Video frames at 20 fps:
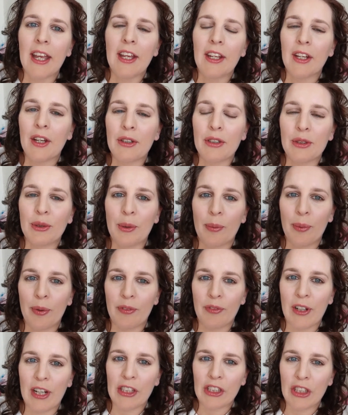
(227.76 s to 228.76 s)
go to a
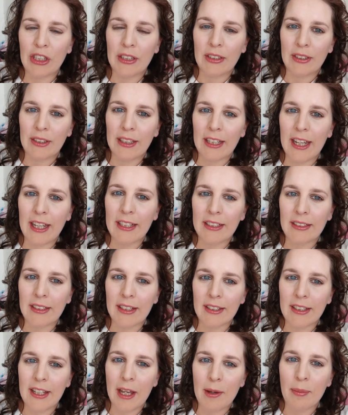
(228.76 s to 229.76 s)
professional and get it
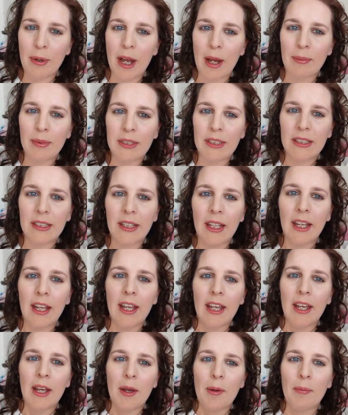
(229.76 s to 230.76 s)
done there, perhaps
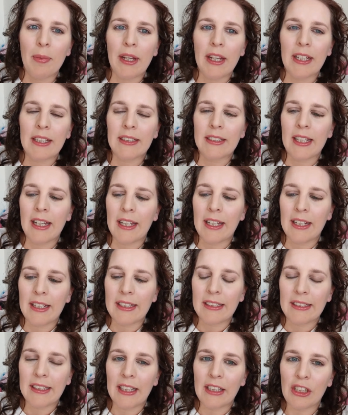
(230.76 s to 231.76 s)
because they can
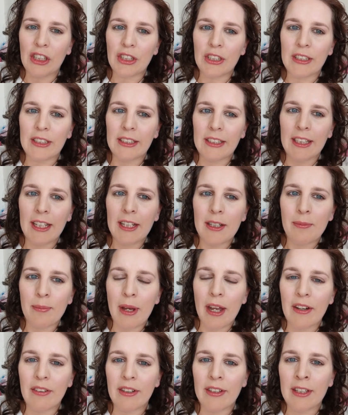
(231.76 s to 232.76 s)
assess your skin
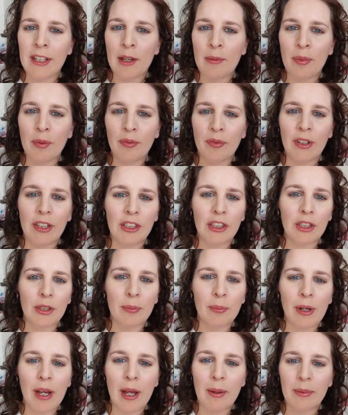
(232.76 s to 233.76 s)
better and they're professional,
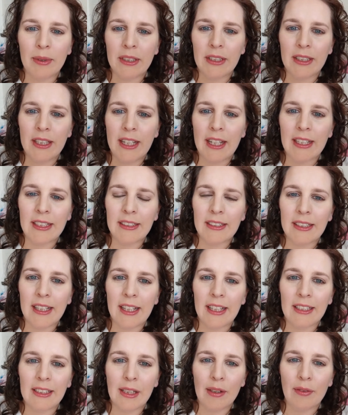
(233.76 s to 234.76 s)
perhaps theirs
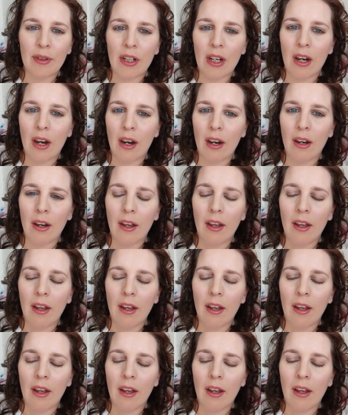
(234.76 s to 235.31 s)
takes even